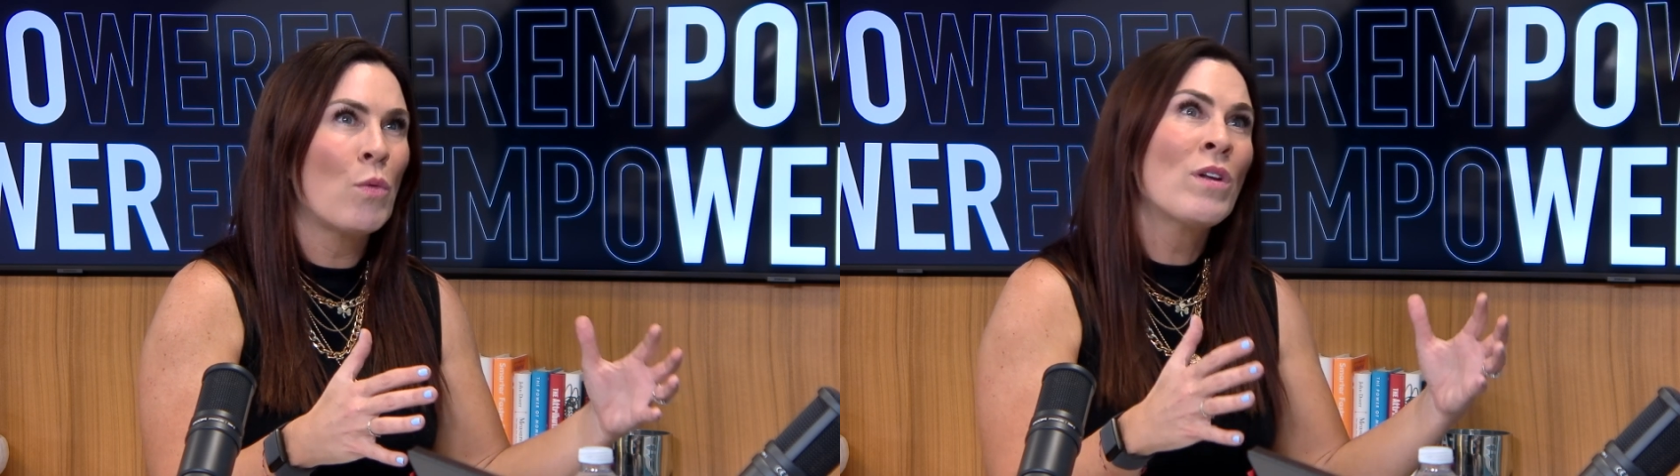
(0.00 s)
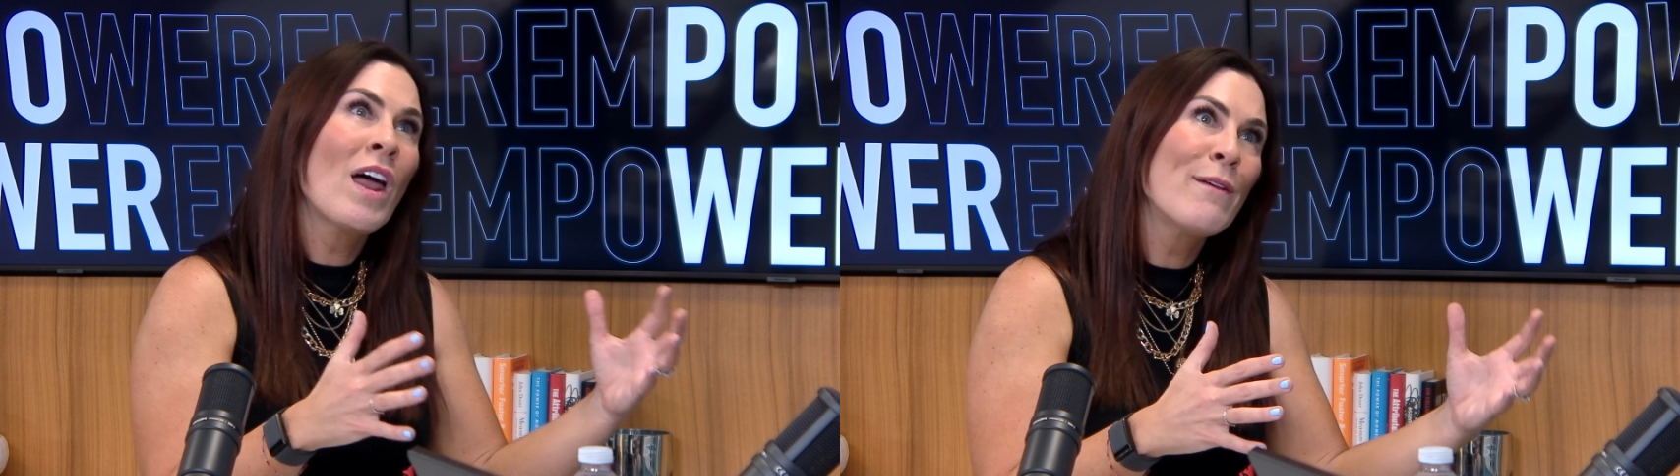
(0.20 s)

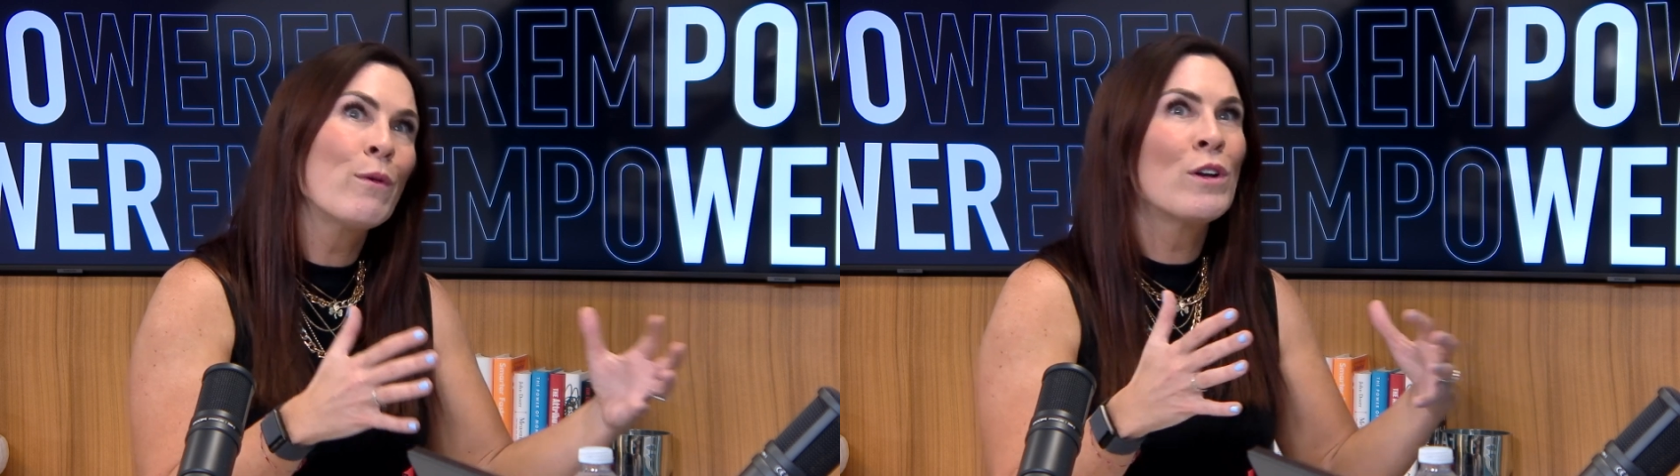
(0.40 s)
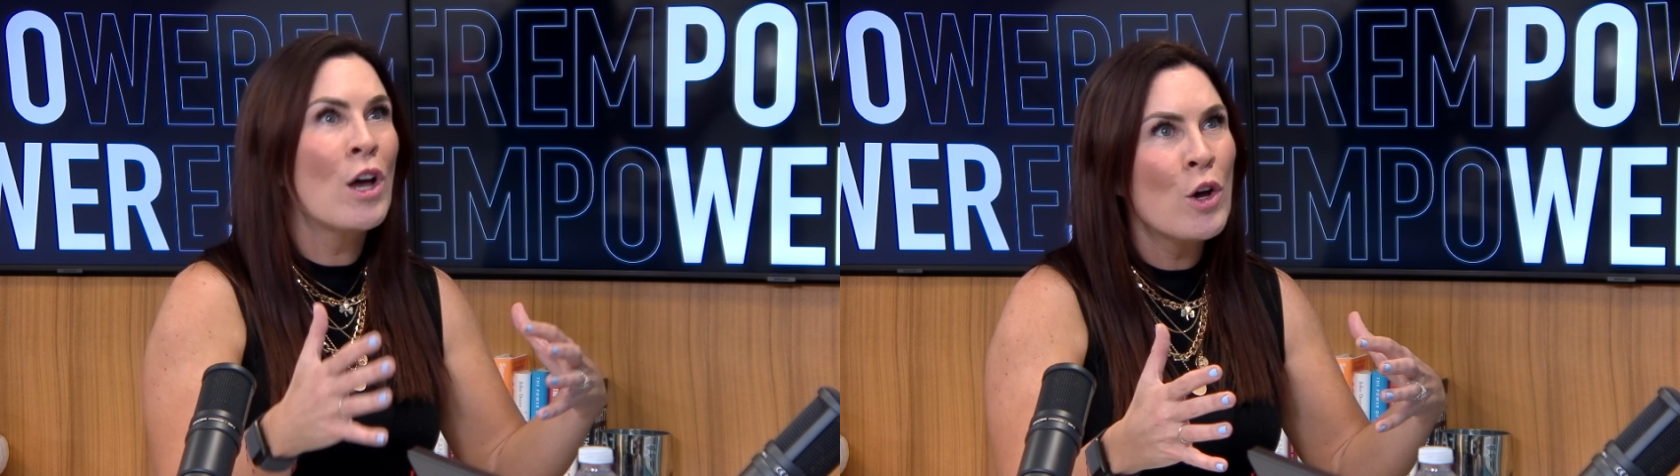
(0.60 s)
well, not
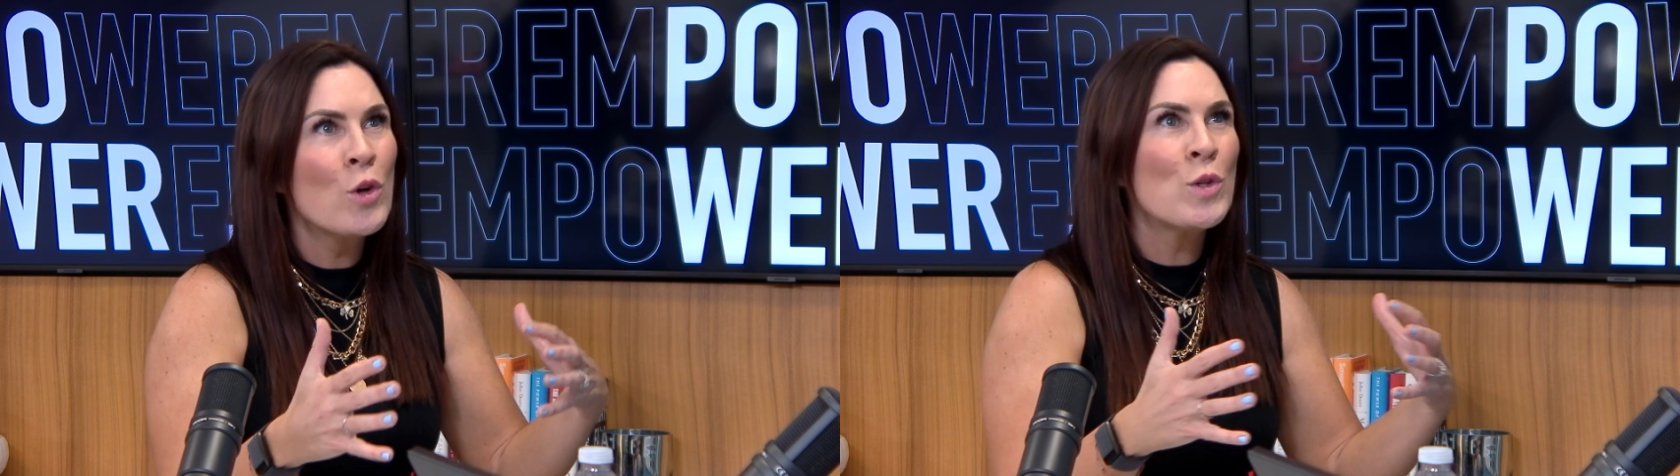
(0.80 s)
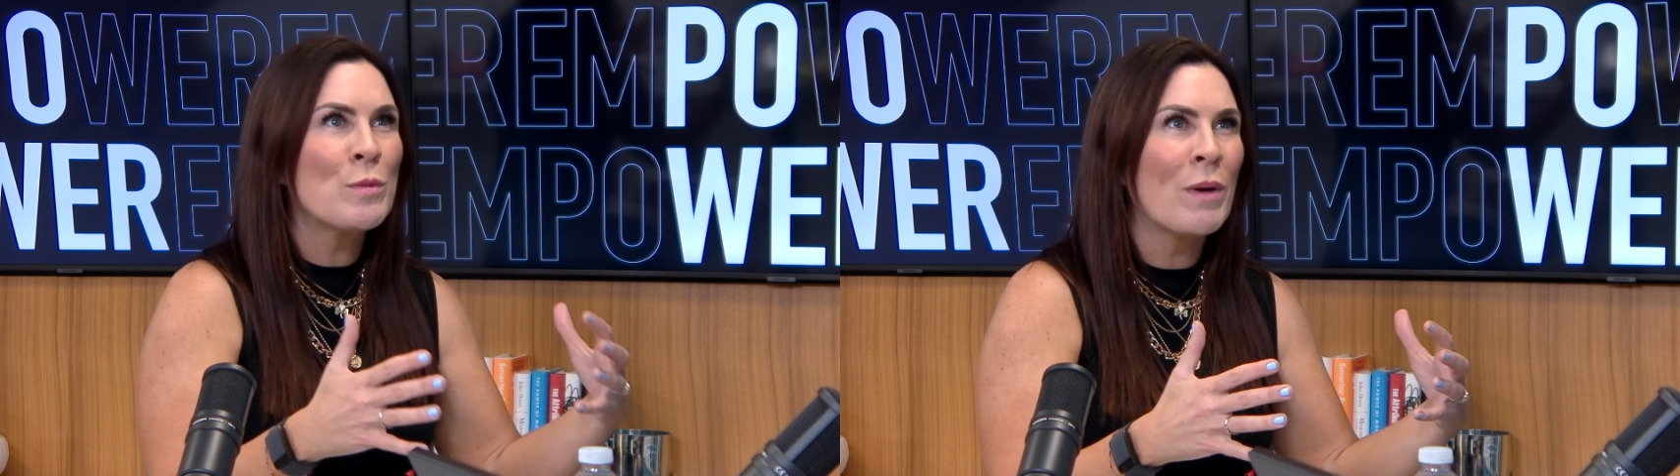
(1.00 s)
everyone
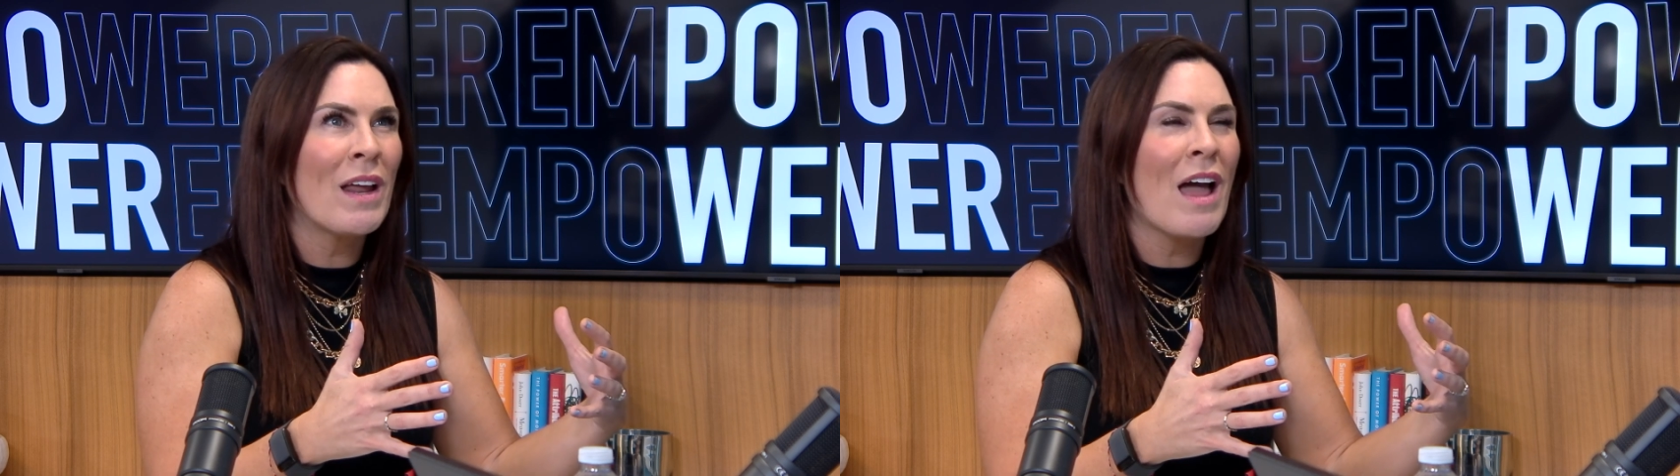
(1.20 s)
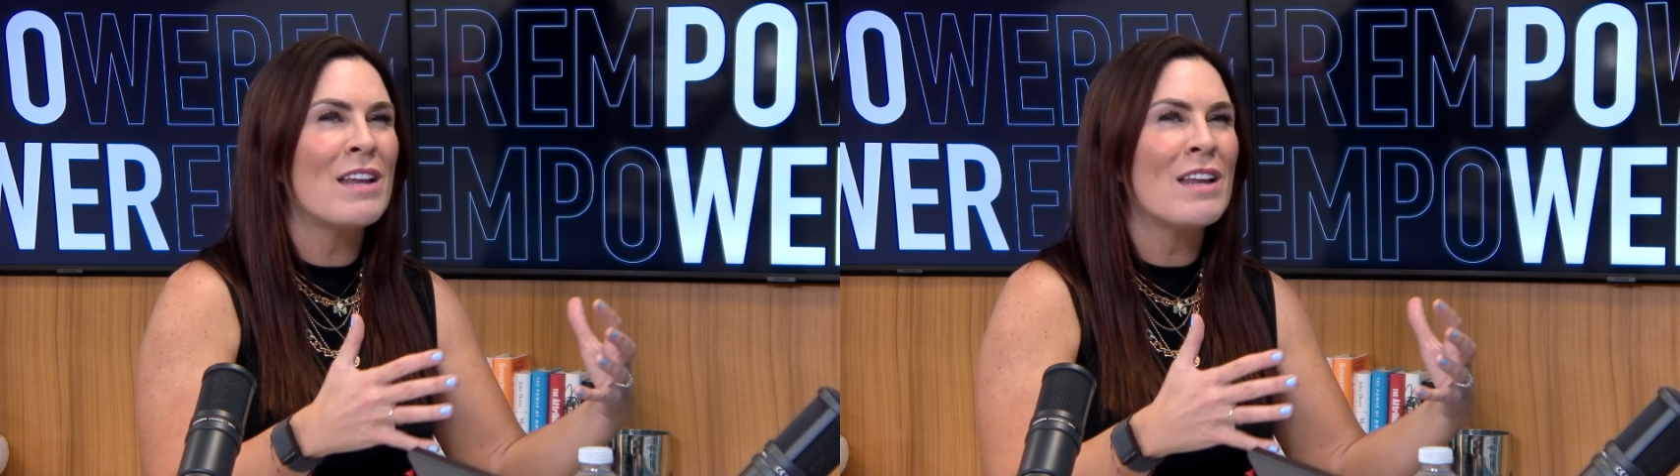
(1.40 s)
knows, but